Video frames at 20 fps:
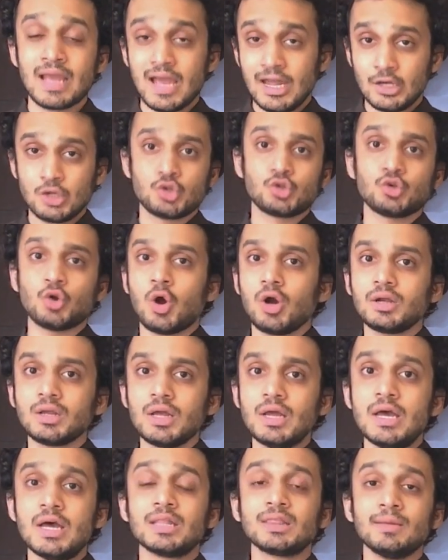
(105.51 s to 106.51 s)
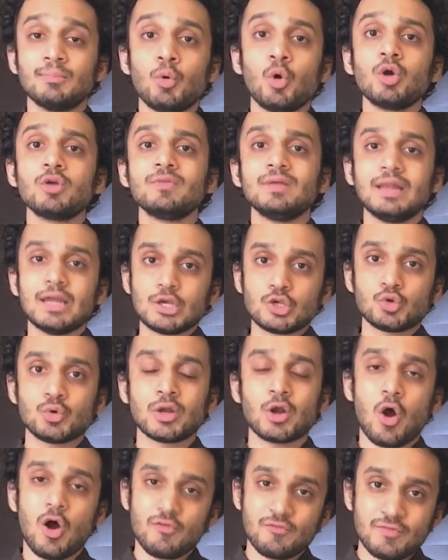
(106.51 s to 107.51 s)
In short, the board will issue
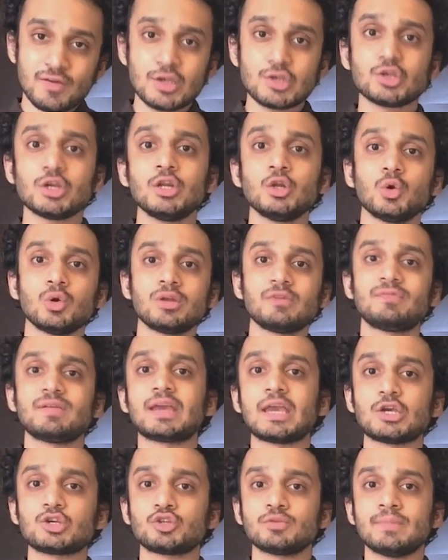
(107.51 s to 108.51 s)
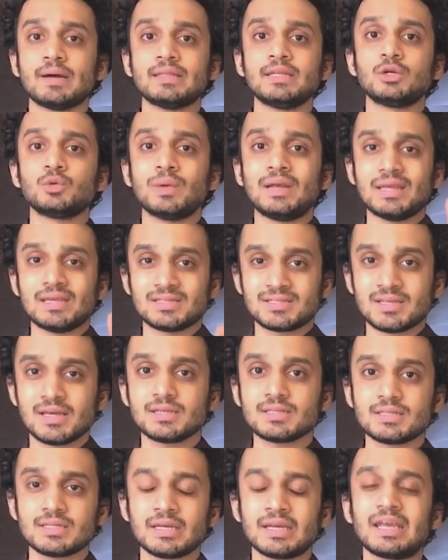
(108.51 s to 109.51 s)
an official notification by the
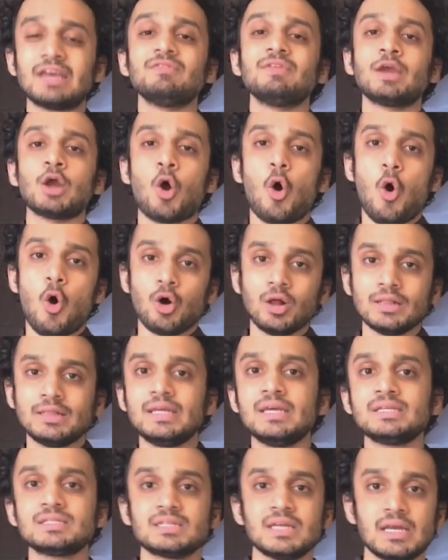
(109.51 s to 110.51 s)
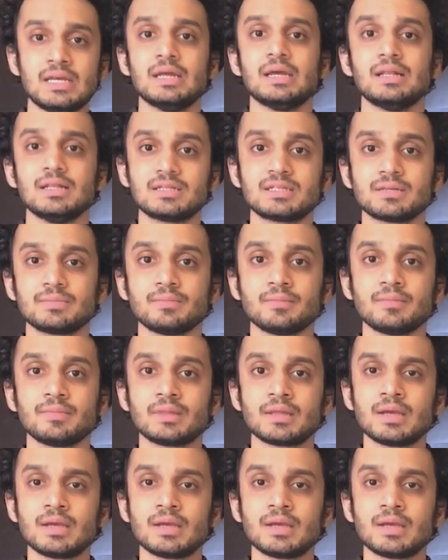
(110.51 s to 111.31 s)
26th, giving all these details.